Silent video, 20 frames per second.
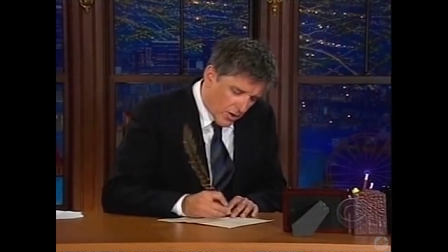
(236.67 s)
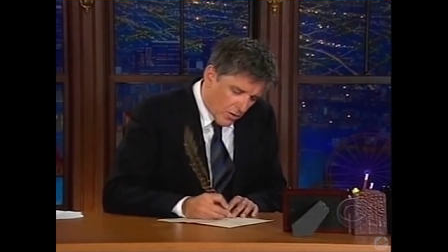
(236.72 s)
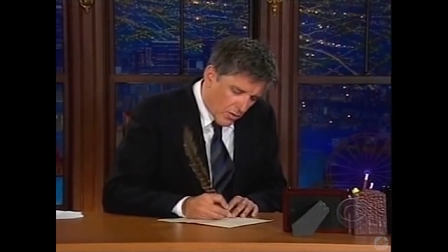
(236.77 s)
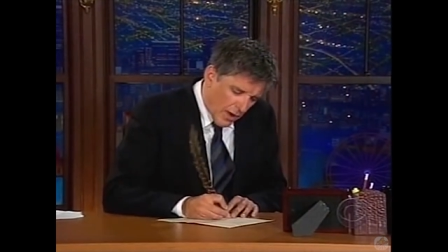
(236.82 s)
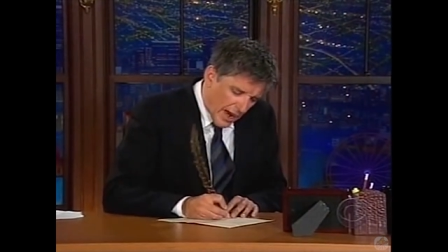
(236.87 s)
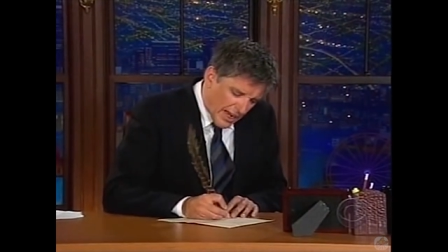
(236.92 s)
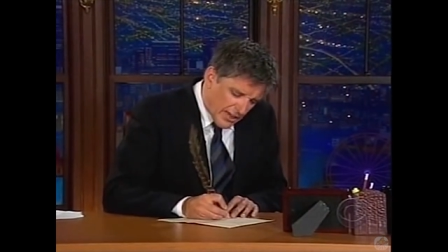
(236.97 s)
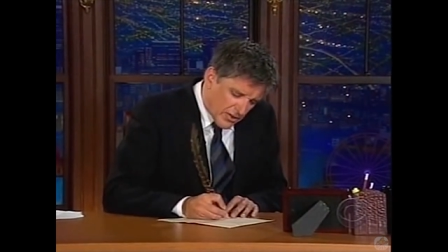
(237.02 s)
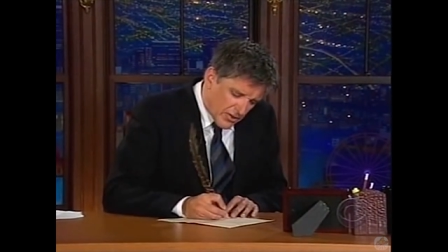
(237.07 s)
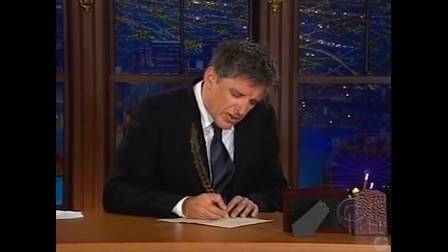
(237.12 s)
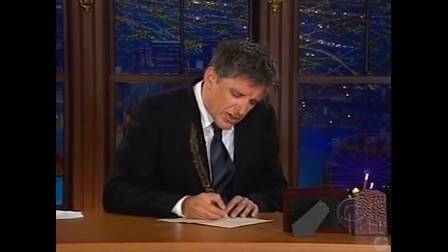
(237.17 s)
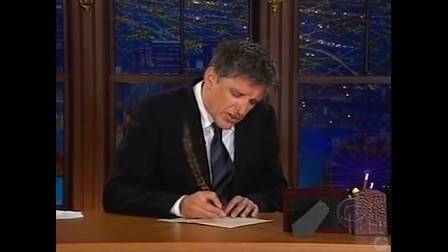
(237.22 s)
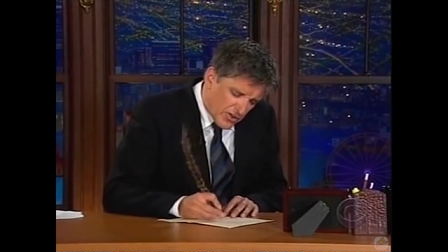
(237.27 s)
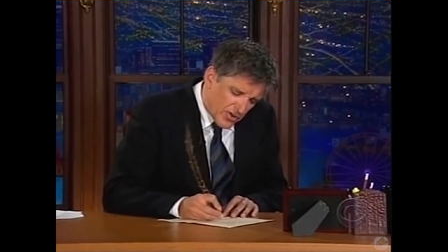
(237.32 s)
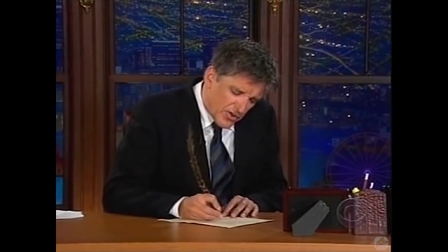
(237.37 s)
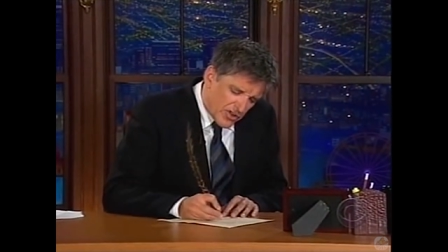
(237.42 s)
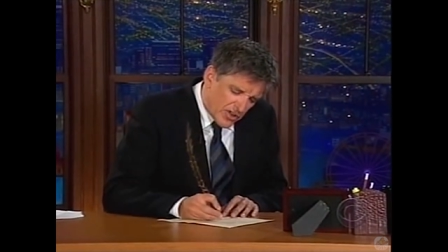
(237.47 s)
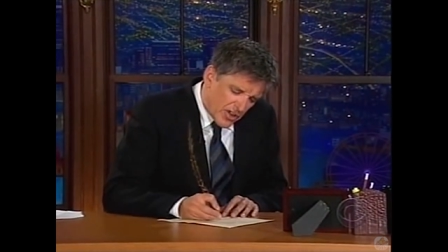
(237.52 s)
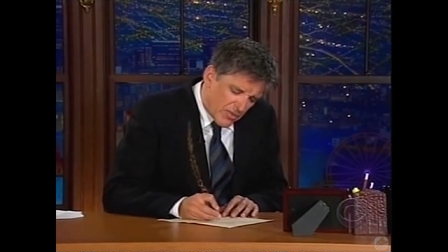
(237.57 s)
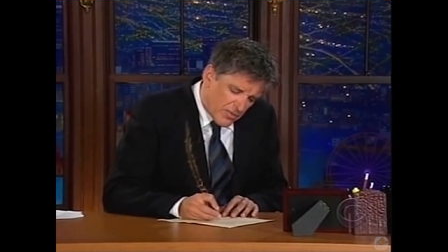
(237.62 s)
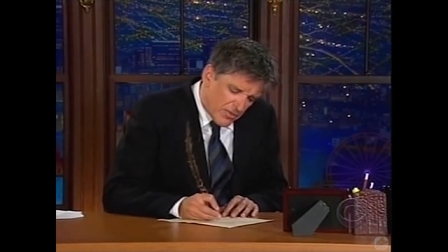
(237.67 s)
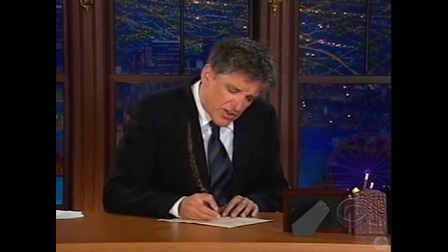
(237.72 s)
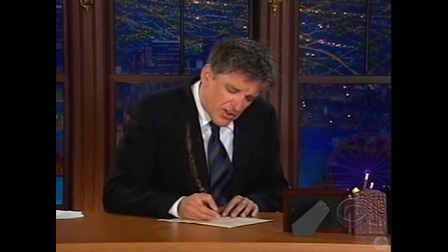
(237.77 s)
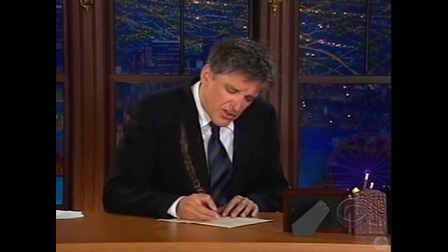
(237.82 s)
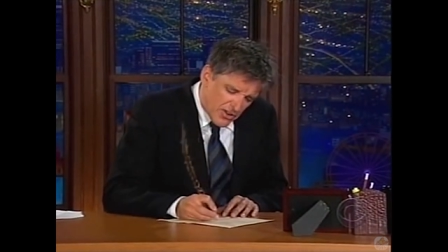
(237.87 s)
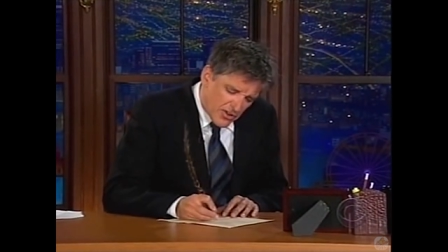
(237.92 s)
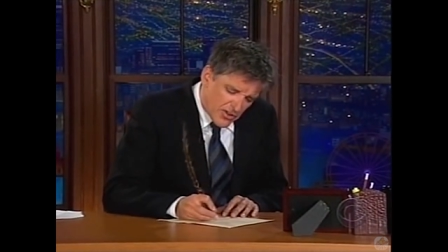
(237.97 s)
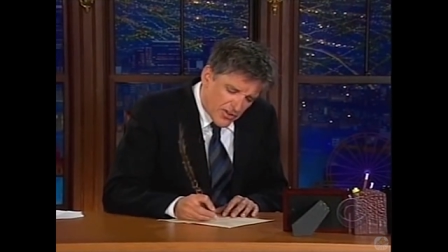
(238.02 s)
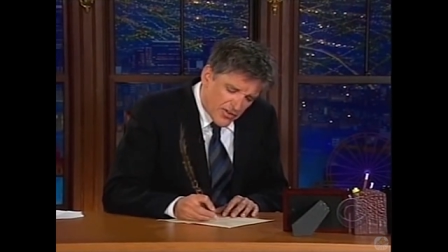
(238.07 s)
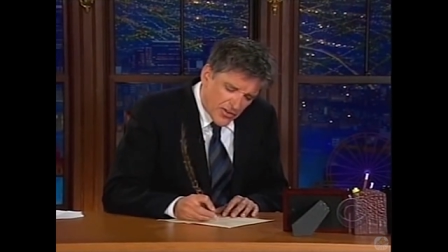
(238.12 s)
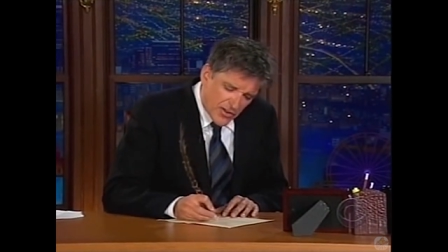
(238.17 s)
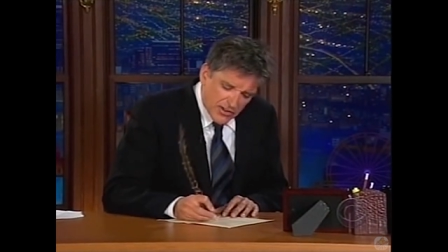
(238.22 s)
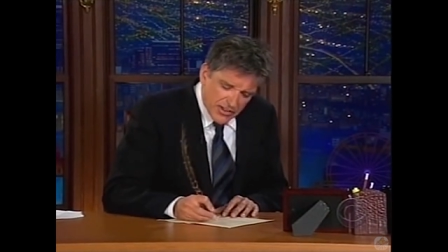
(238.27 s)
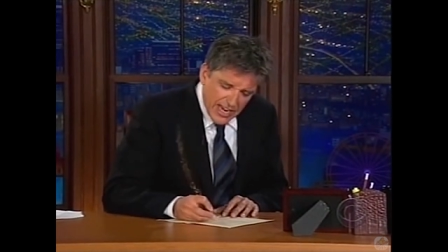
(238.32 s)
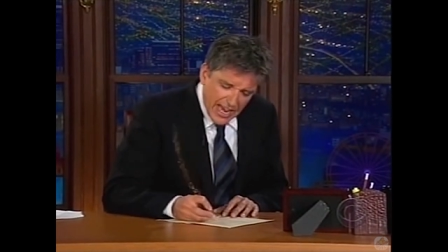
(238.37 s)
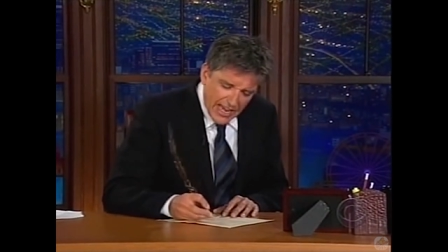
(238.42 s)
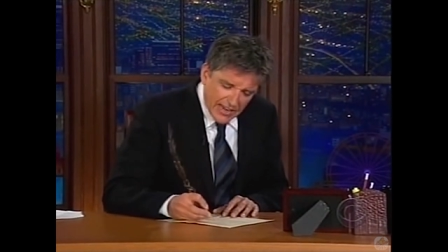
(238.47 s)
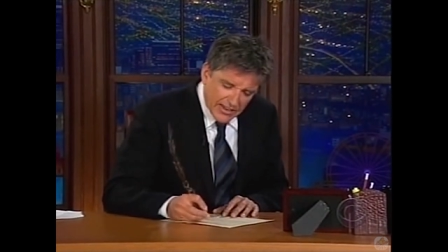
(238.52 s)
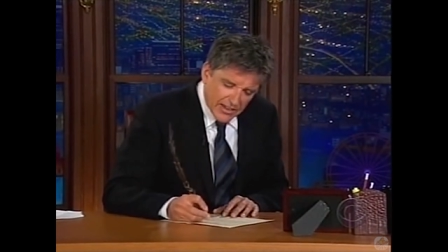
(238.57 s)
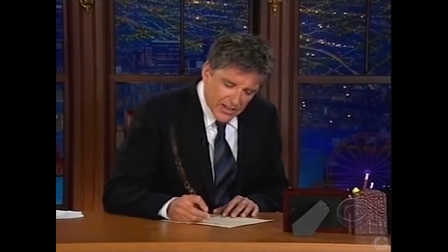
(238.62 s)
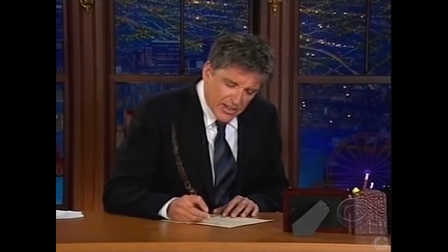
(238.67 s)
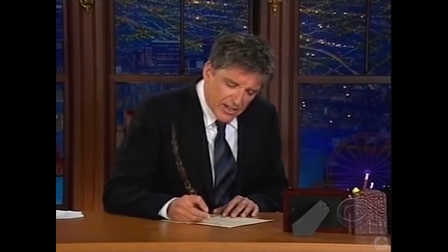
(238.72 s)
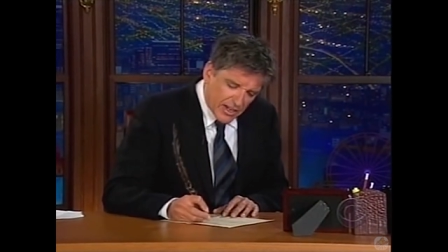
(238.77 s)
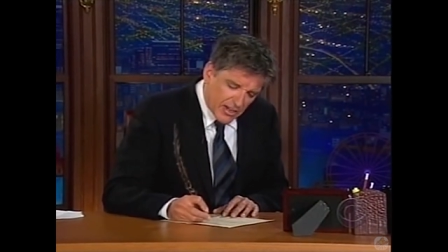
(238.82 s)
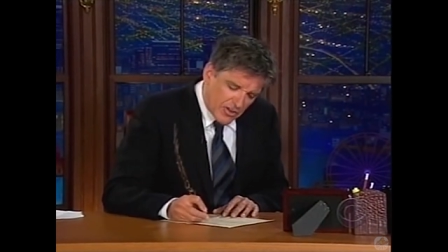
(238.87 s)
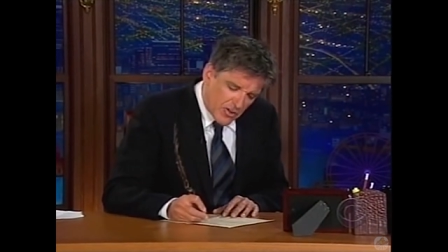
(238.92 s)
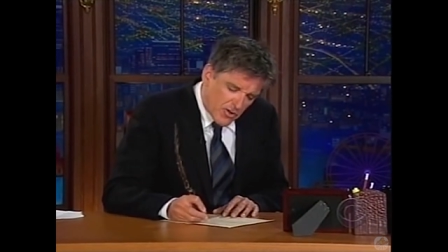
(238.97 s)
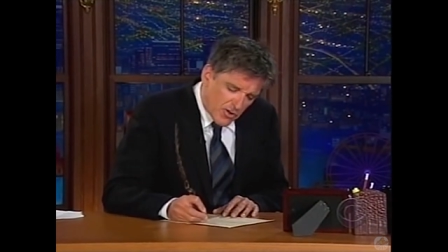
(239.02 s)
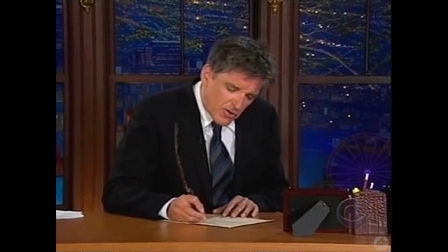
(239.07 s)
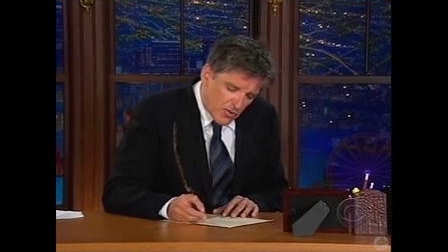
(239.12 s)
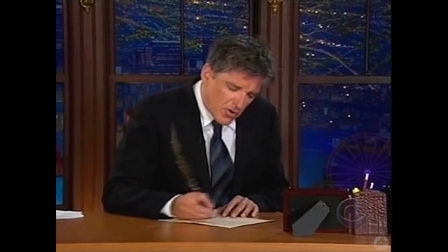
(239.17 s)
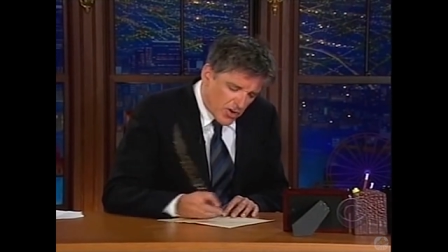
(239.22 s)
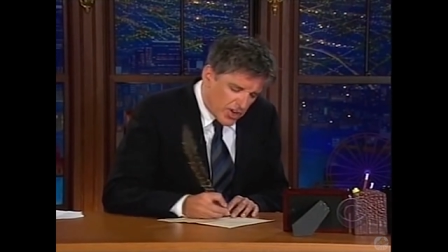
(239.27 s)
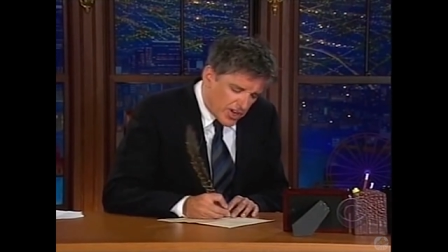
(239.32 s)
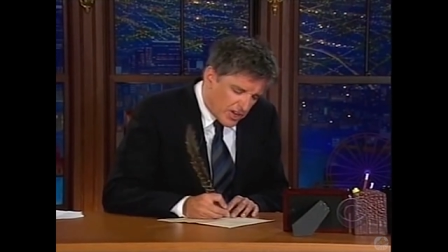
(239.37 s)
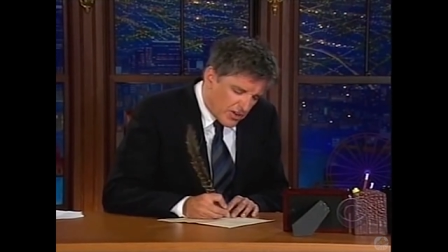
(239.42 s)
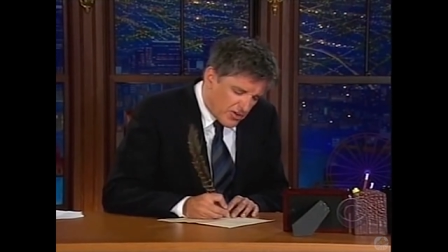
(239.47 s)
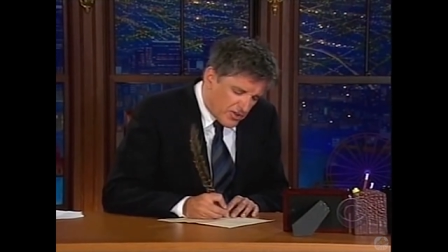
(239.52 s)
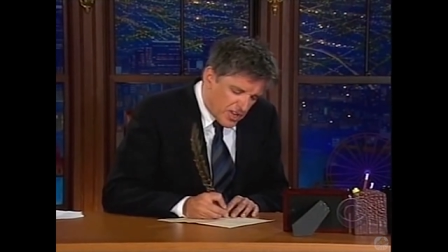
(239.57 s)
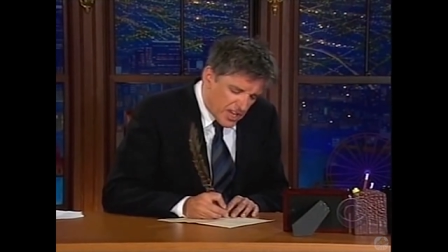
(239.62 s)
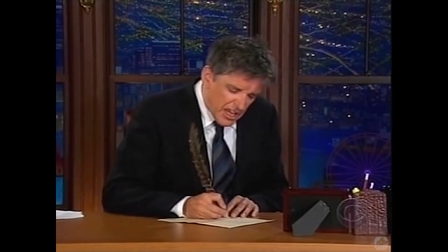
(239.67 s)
Why don't you do something useful, Dan, and go and work on the